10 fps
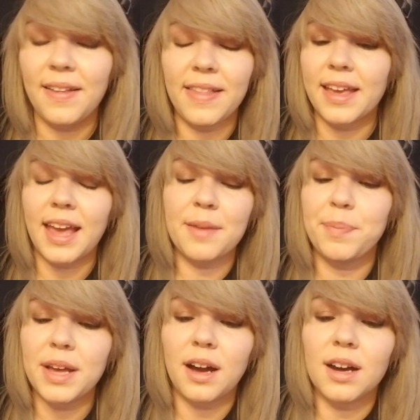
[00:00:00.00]
Like,
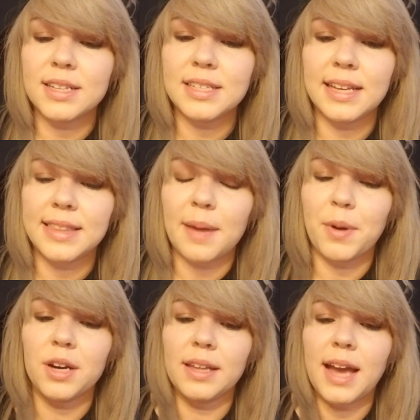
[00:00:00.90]
it honestly, like,
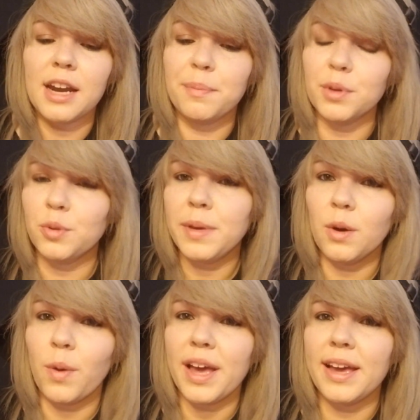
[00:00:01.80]
that part, like, kind of blew me
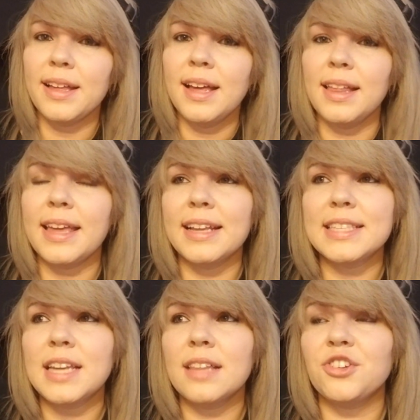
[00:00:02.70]
away. Like,
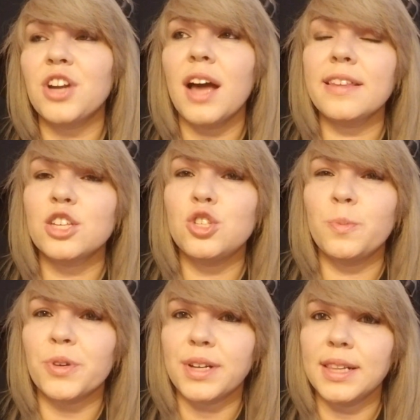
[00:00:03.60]
and they're not, like,
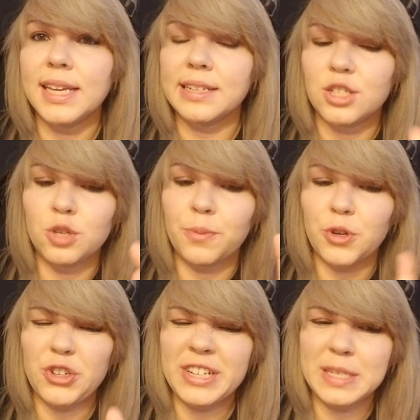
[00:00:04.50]
super clean and super
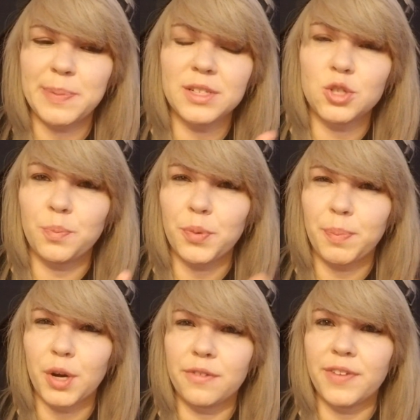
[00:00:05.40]
crisp and super
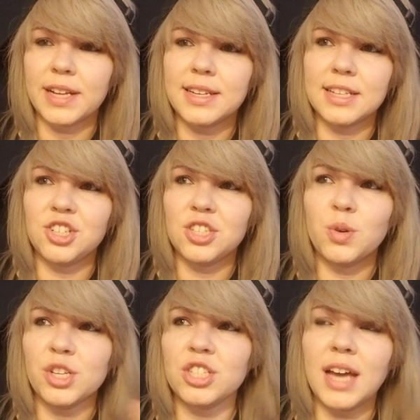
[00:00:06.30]
perfect.
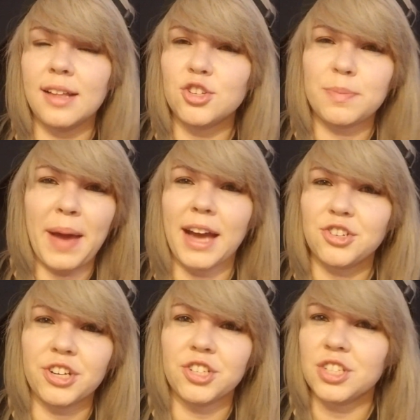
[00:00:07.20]
You could just tell it's just
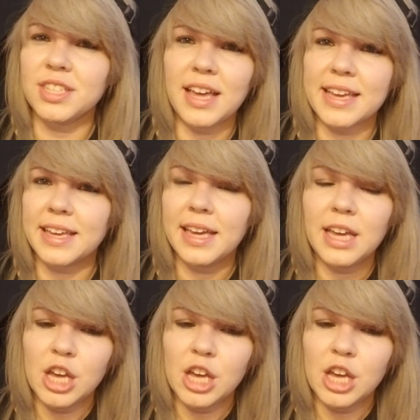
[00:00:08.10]
Patrick, just, like,